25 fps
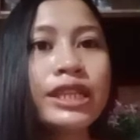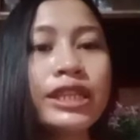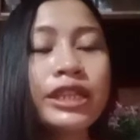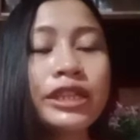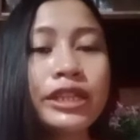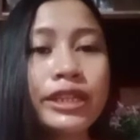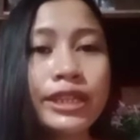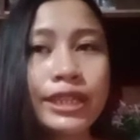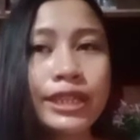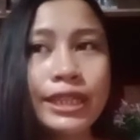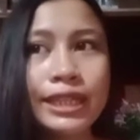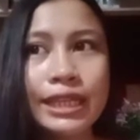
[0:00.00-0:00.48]

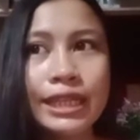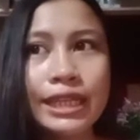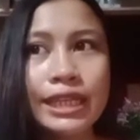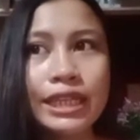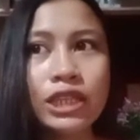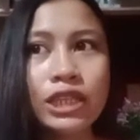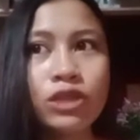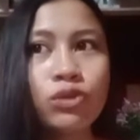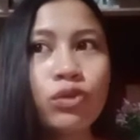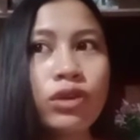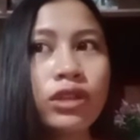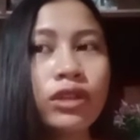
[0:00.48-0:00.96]
literacy
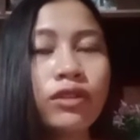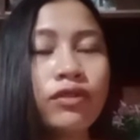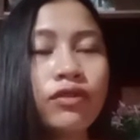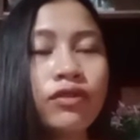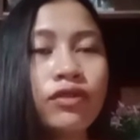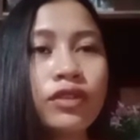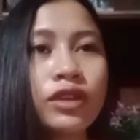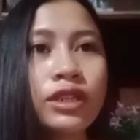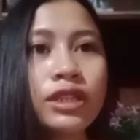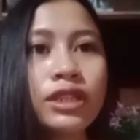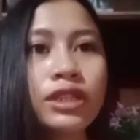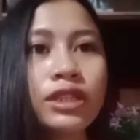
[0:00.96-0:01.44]
is a
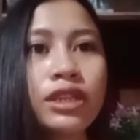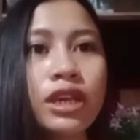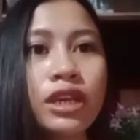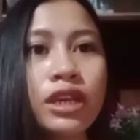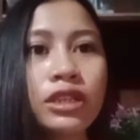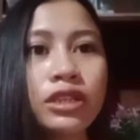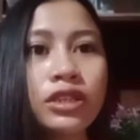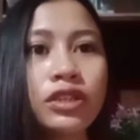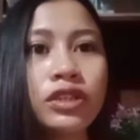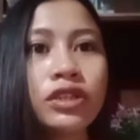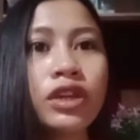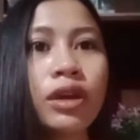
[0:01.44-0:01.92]
21st
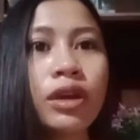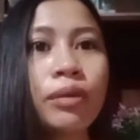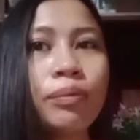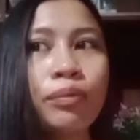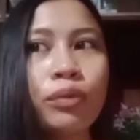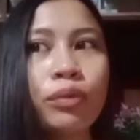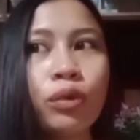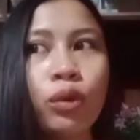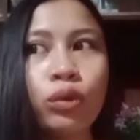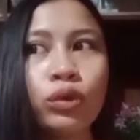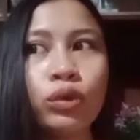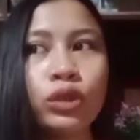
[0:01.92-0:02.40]
century
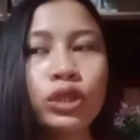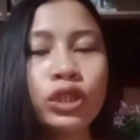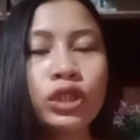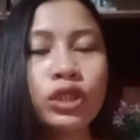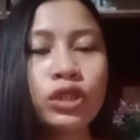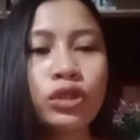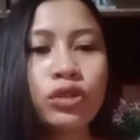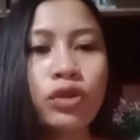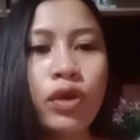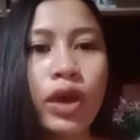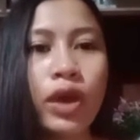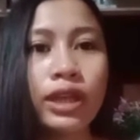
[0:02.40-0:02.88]

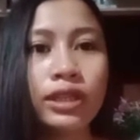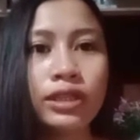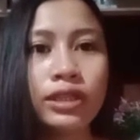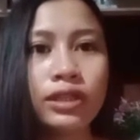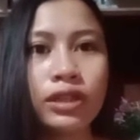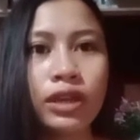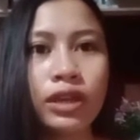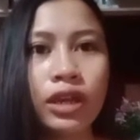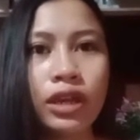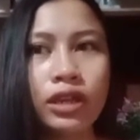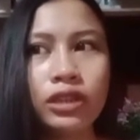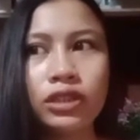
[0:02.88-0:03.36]
approach to
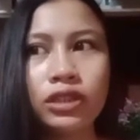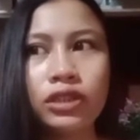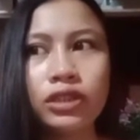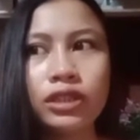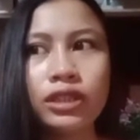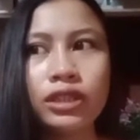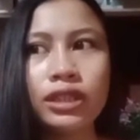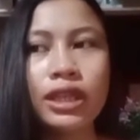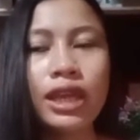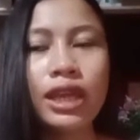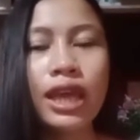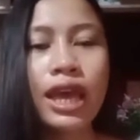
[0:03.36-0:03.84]

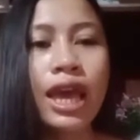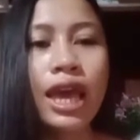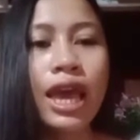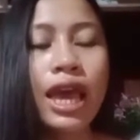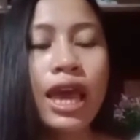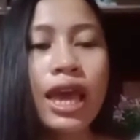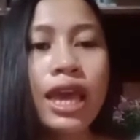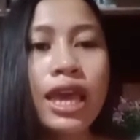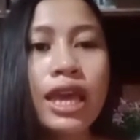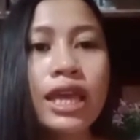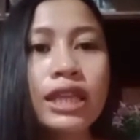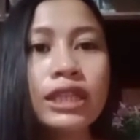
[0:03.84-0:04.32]
education.
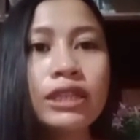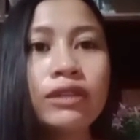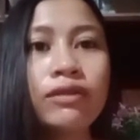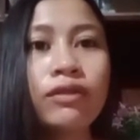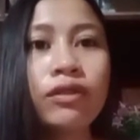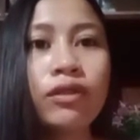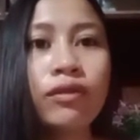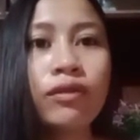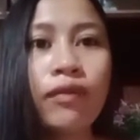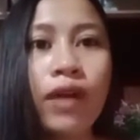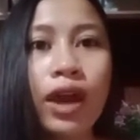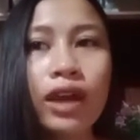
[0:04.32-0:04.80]
It
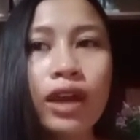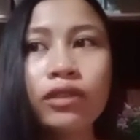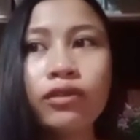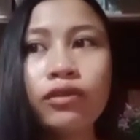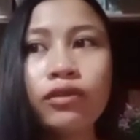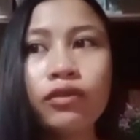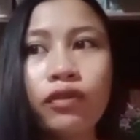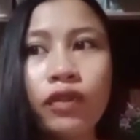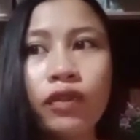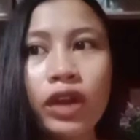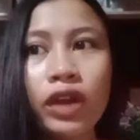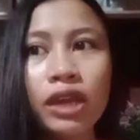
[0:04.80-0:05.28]

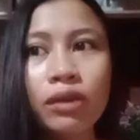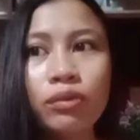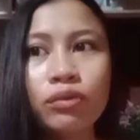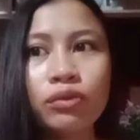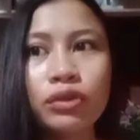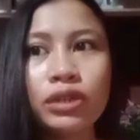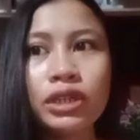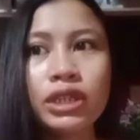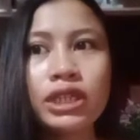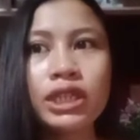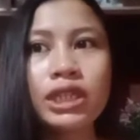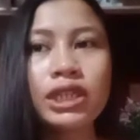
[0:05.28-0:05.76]
provides
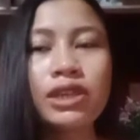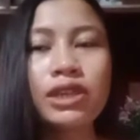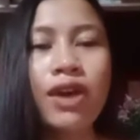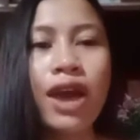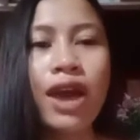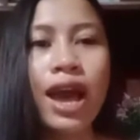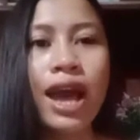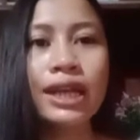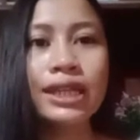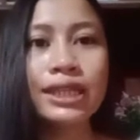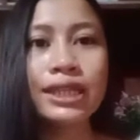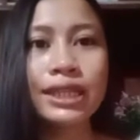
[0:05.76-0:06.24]
frameworks to
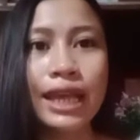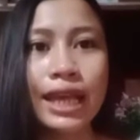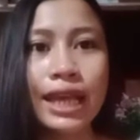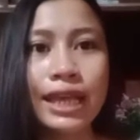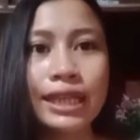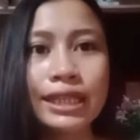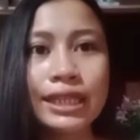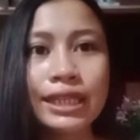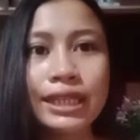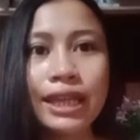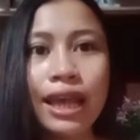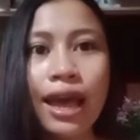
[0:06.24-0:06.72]

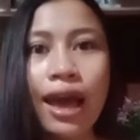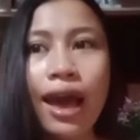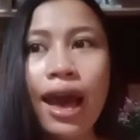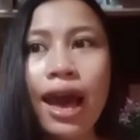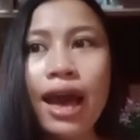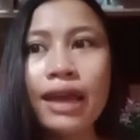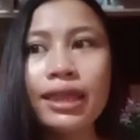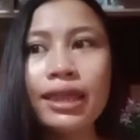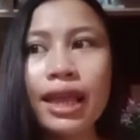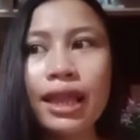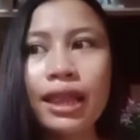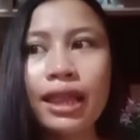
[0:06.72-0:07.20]
access,
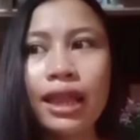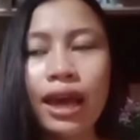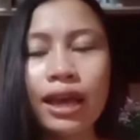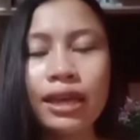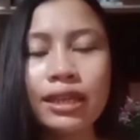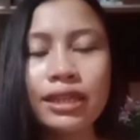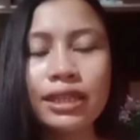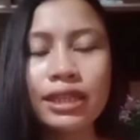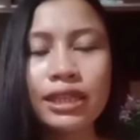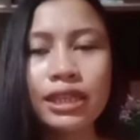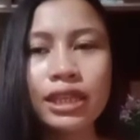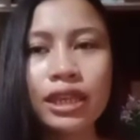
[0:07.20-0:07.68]

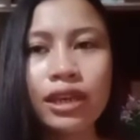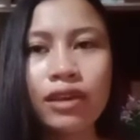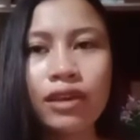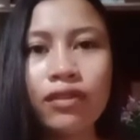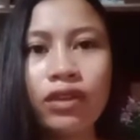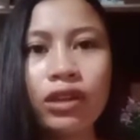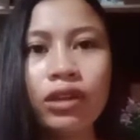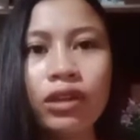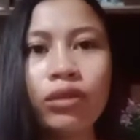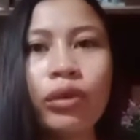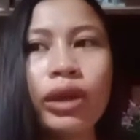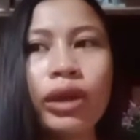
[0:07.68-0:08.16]
analyze,
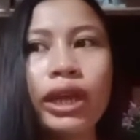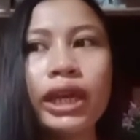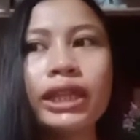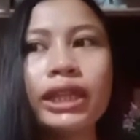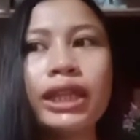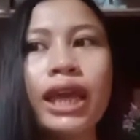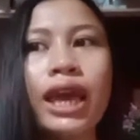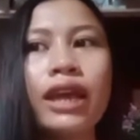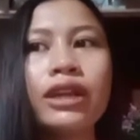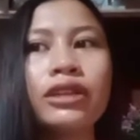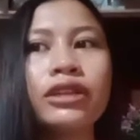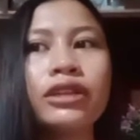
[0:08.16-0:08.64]

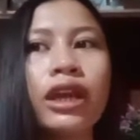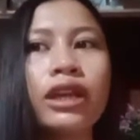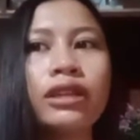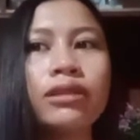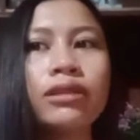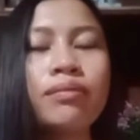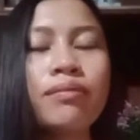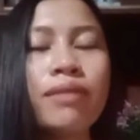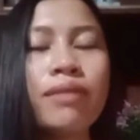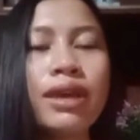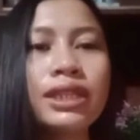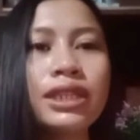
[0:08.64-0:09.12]
evaluate, and
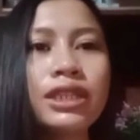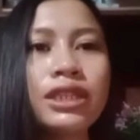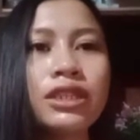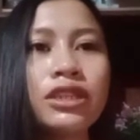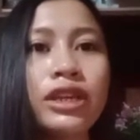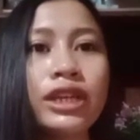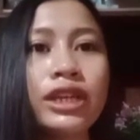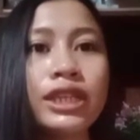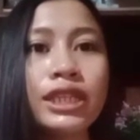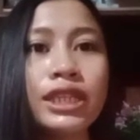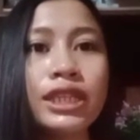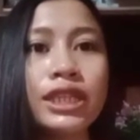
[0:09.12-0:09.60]
create
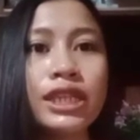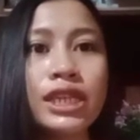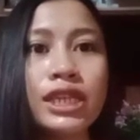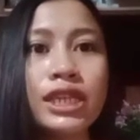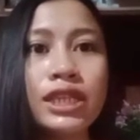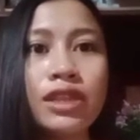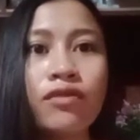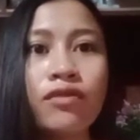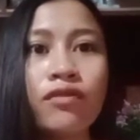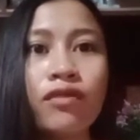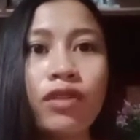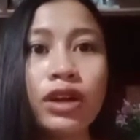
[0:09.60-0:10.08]
messages
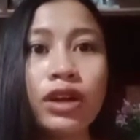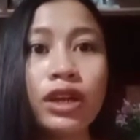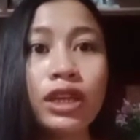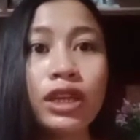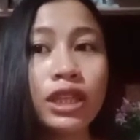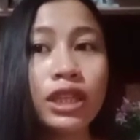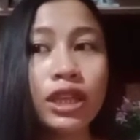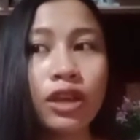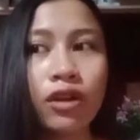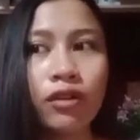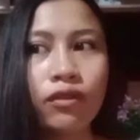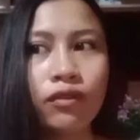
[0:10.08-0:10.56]
in a
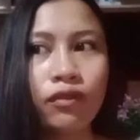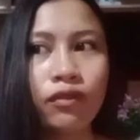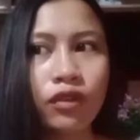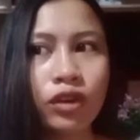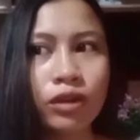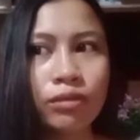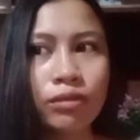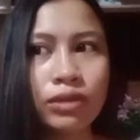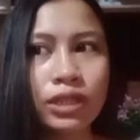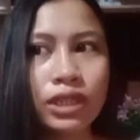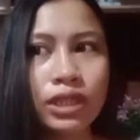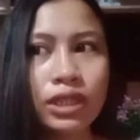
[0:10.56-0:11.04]
variety of
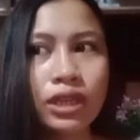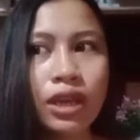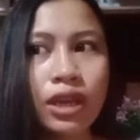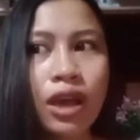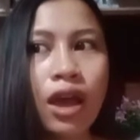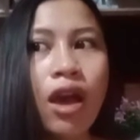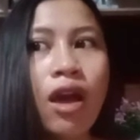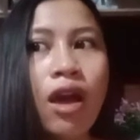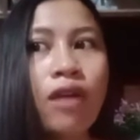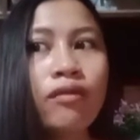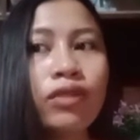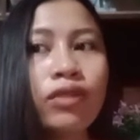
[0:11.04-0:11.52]
forms,
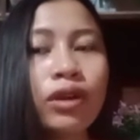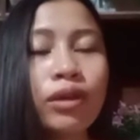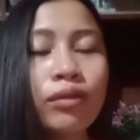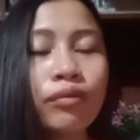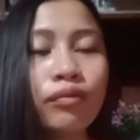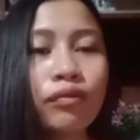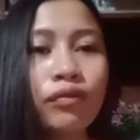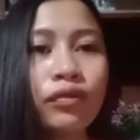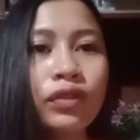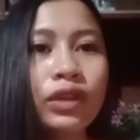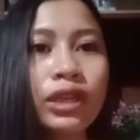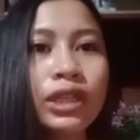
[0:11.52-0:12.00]

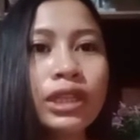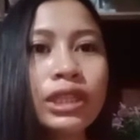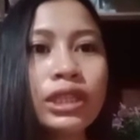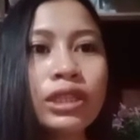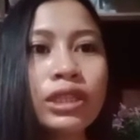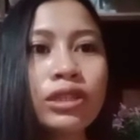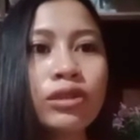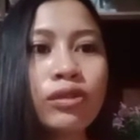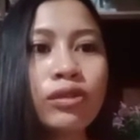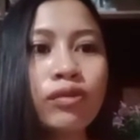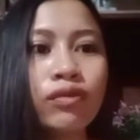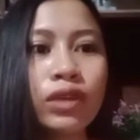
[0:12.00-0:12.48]
from
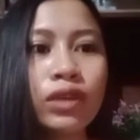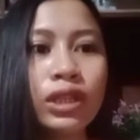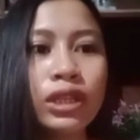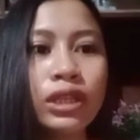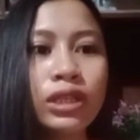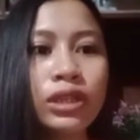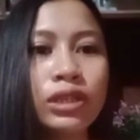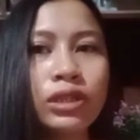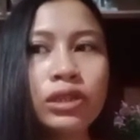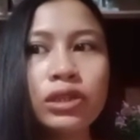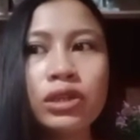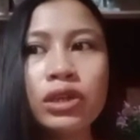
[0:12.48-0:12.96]
print to
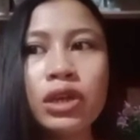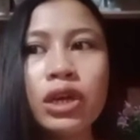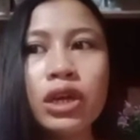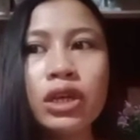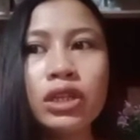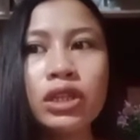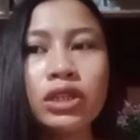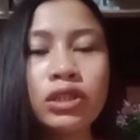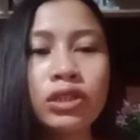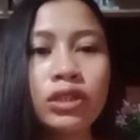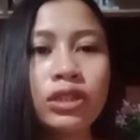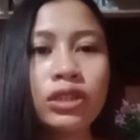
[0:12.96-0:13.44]
video
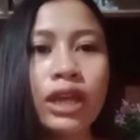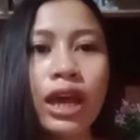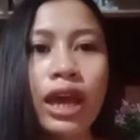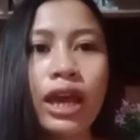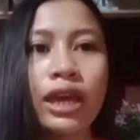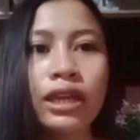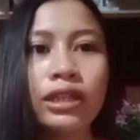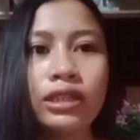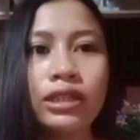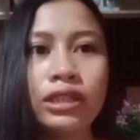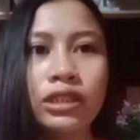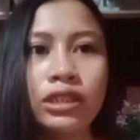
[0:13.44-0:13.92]
to
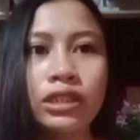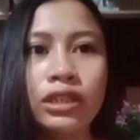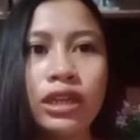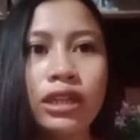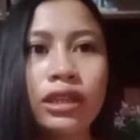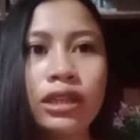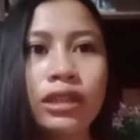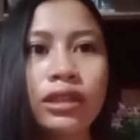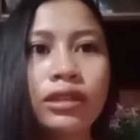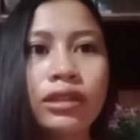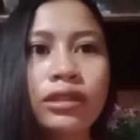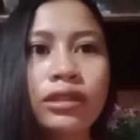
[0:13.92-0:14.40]
the internet.